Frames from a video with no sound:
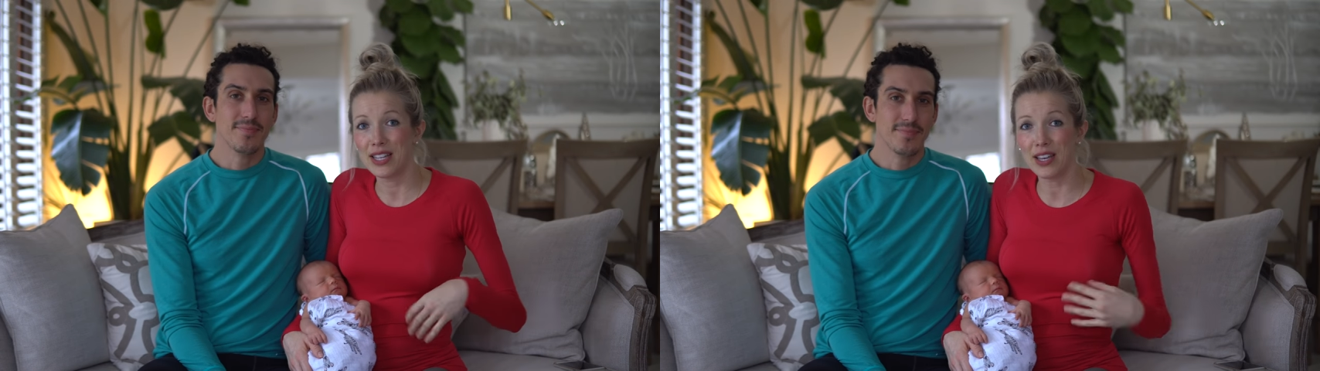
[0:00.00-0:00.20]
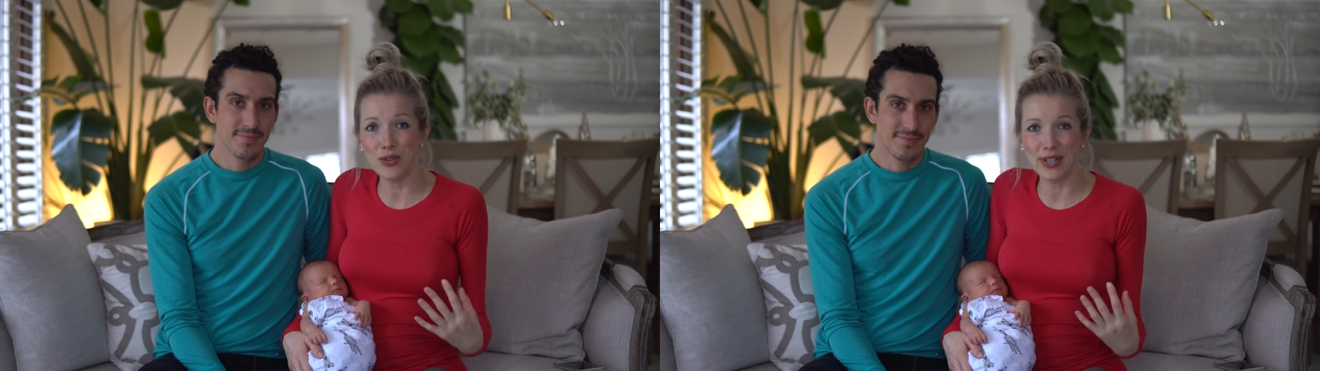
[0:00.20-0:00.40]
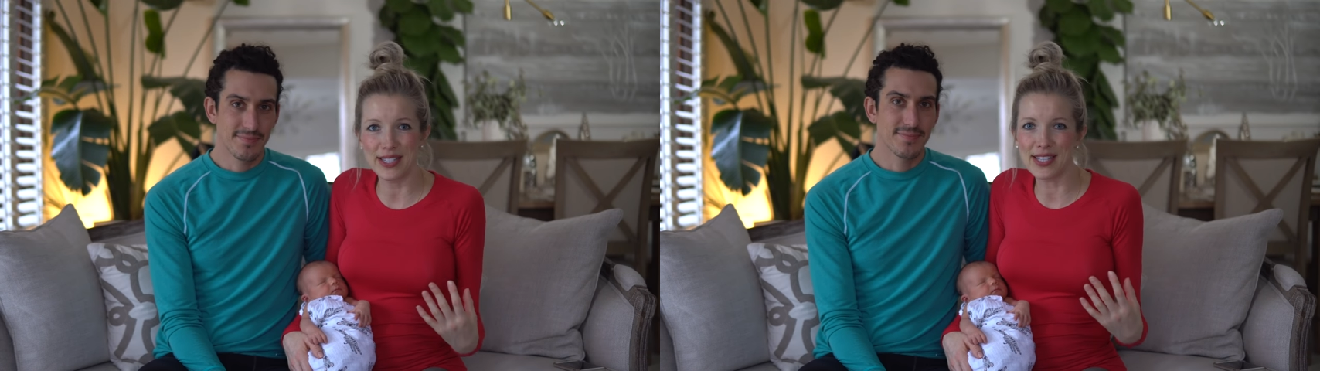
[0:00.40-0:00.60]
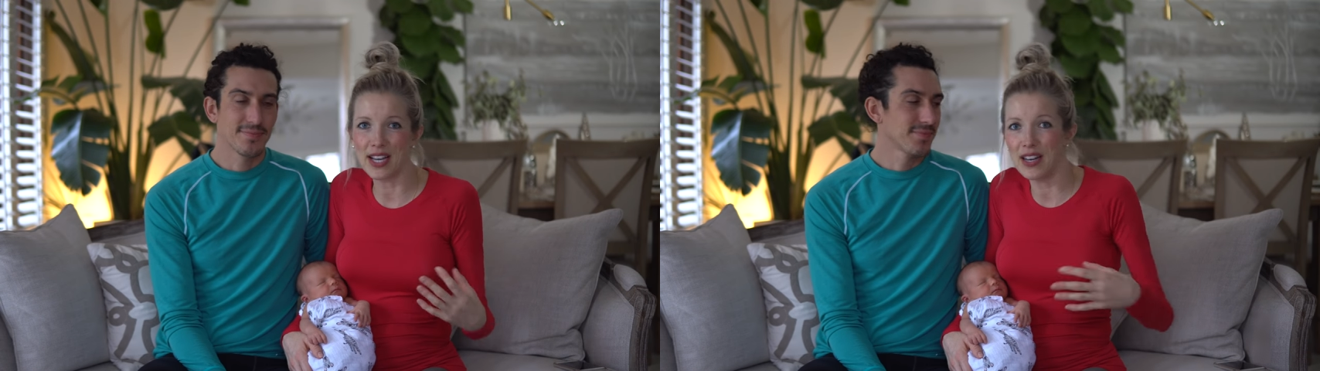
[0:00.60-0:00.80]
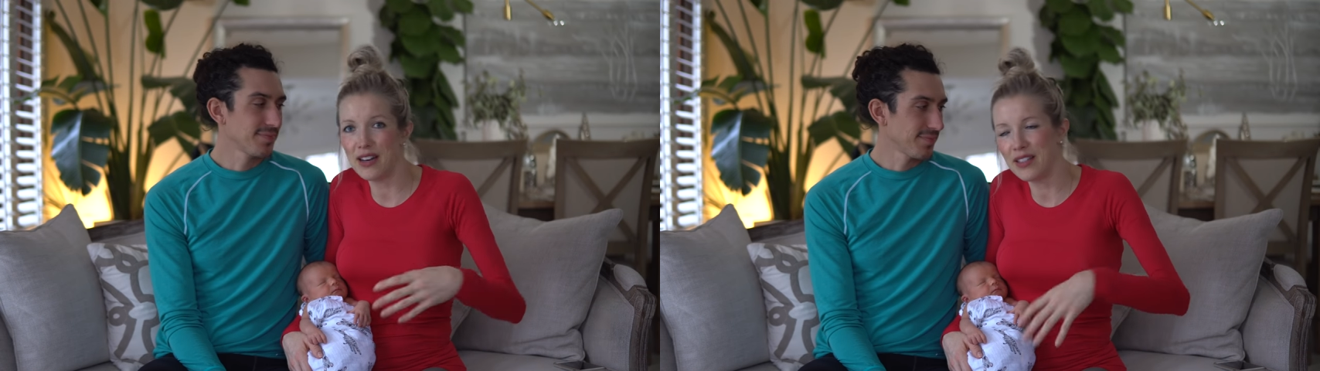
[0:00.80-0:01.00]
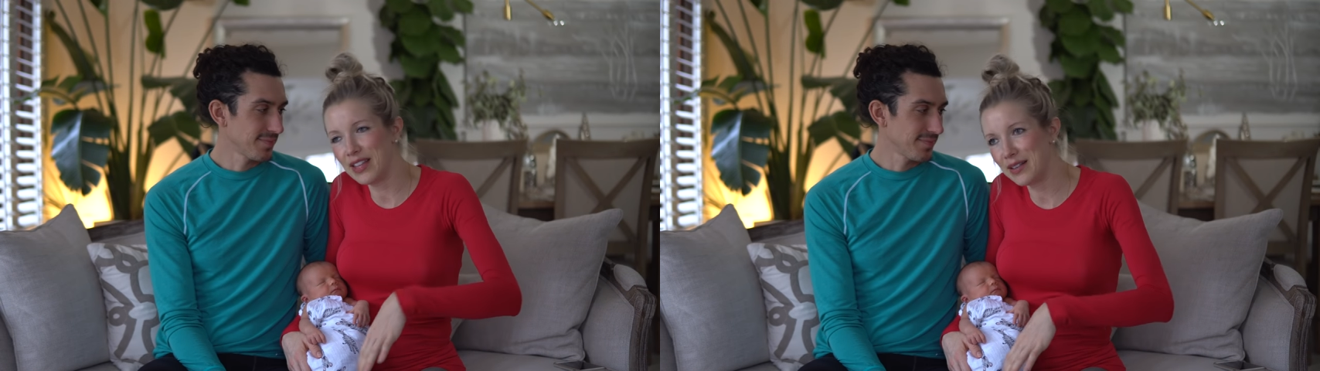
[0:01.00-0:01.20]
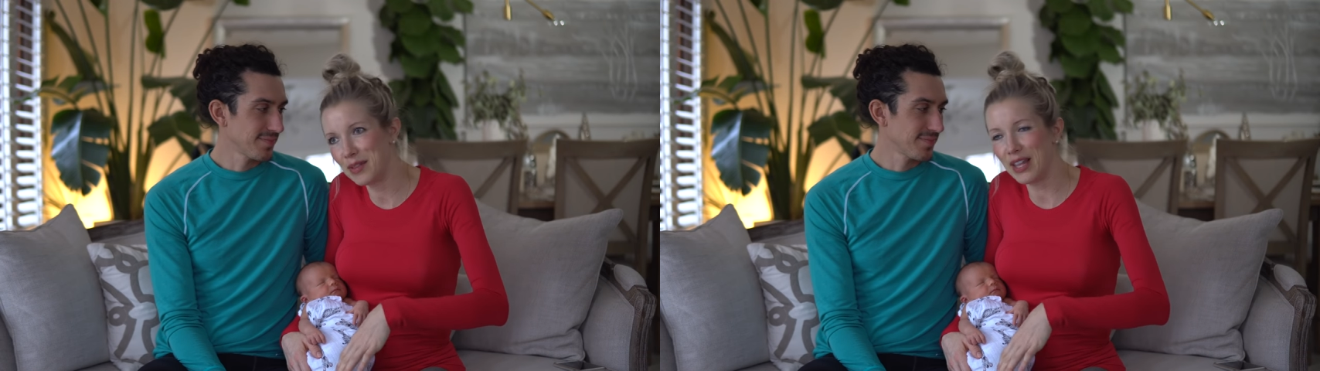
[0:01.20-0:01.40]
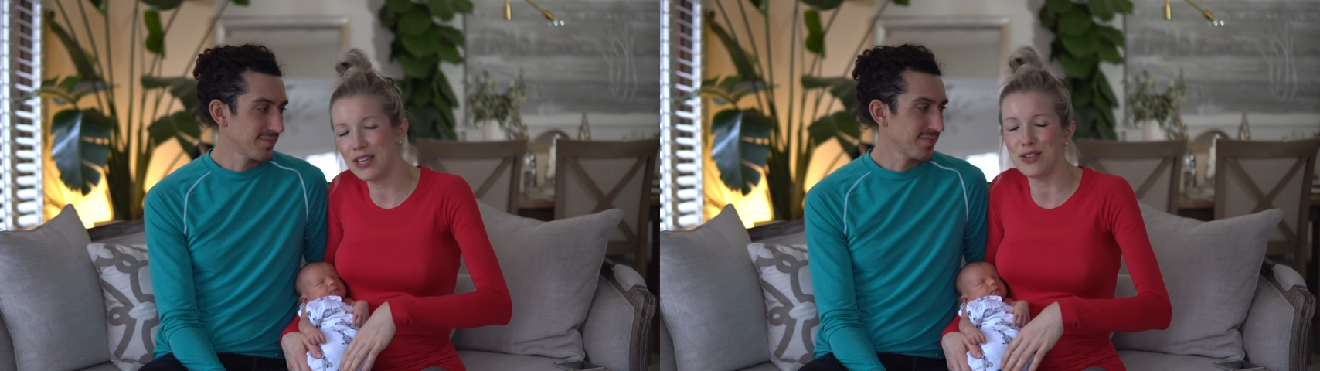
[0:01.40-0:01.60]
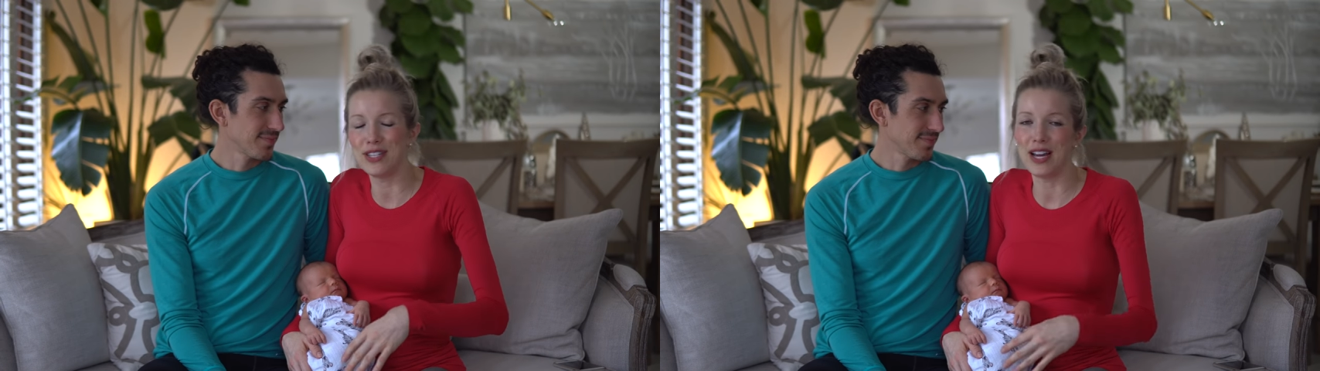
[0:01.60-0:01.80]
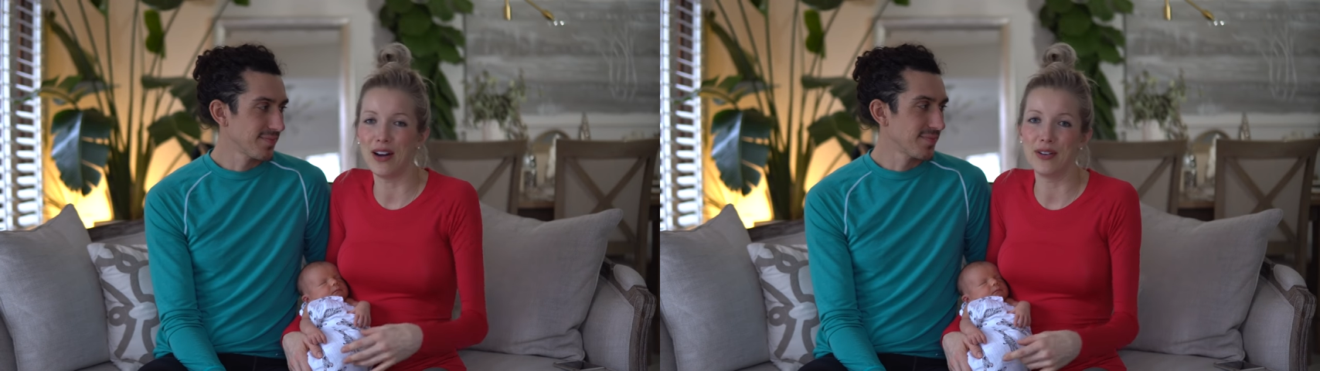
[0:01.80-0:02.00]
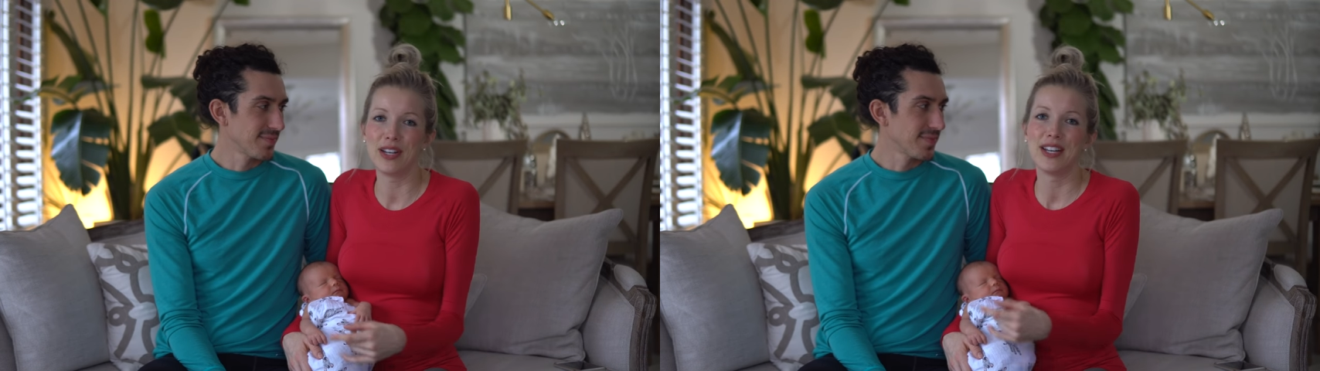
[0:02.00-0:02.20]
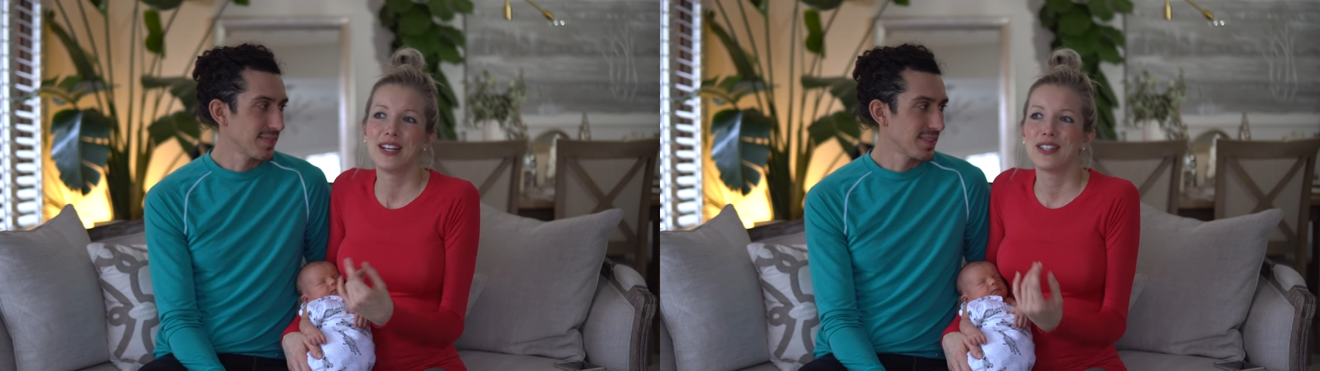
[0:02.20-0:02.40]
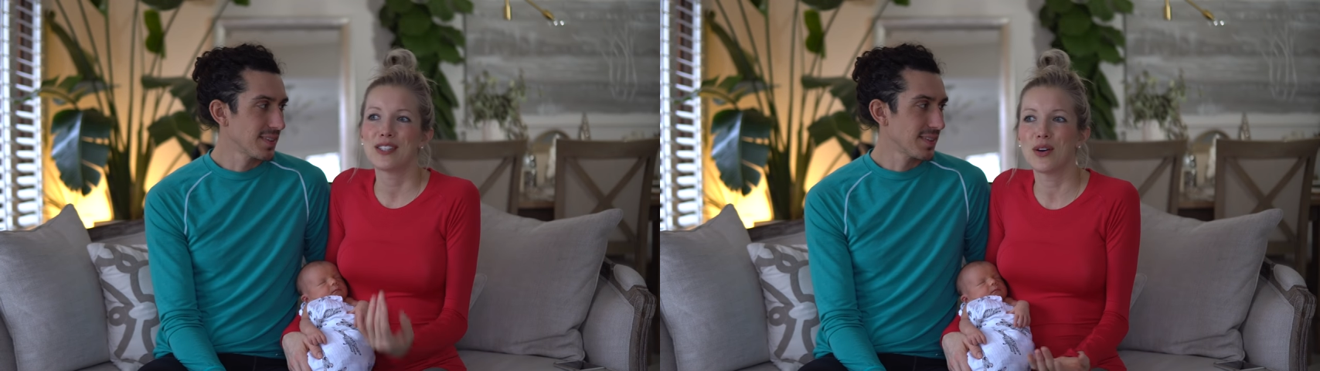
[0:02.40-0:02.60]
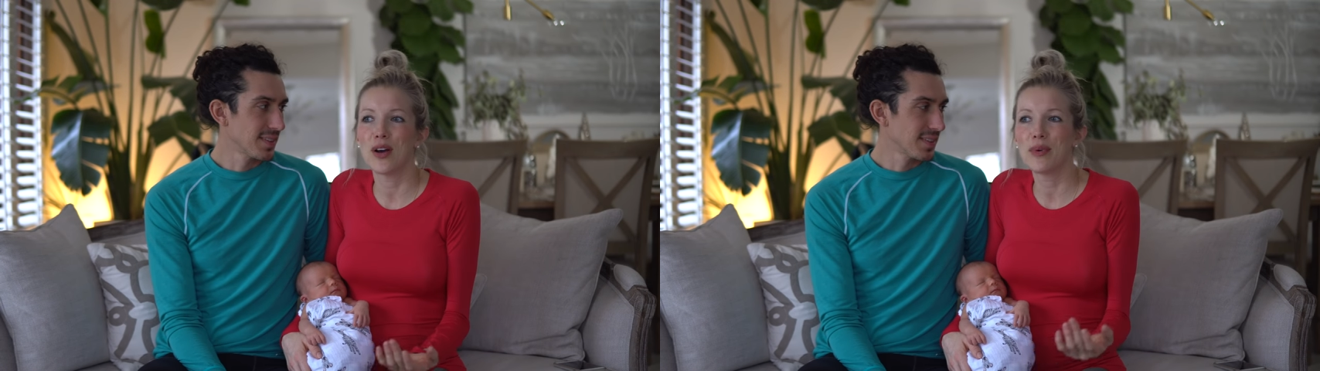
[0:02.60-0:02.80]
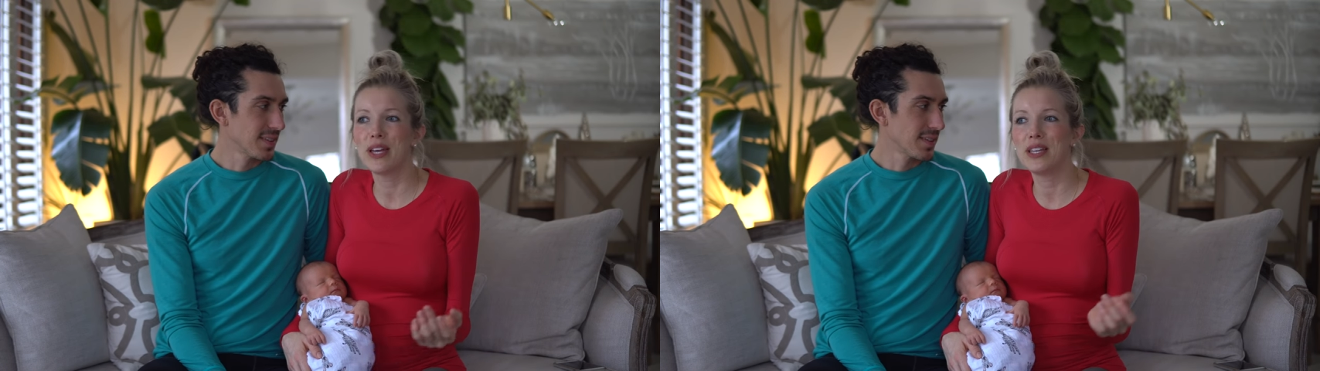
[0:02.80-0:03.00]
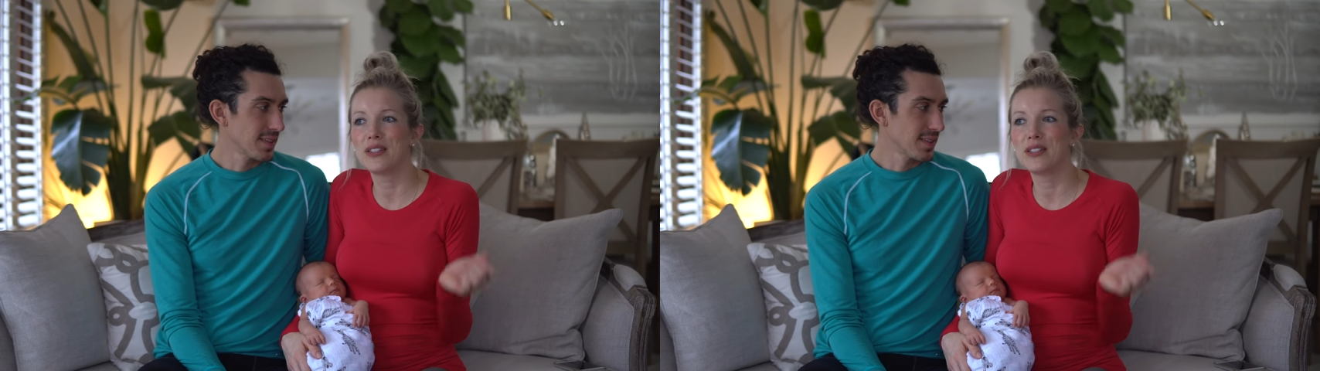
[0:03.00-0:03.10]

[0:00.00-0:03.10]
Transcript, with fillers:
Speaker 1: get you excited, and then let you down. So I went